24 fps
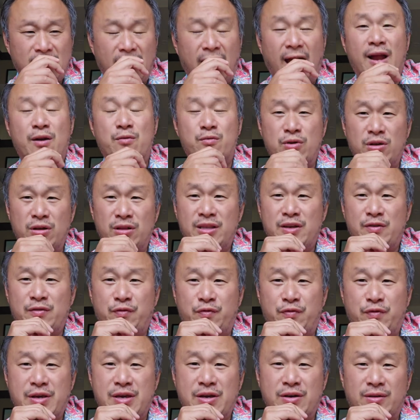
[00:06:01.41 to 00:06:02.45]
I really
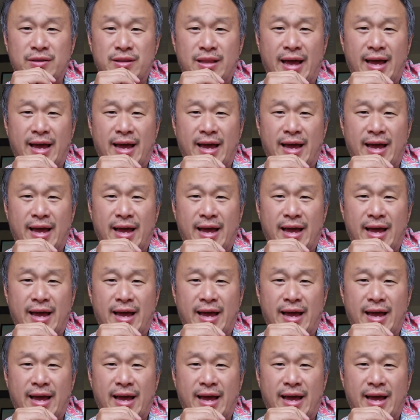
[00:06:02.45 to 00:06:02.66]
feel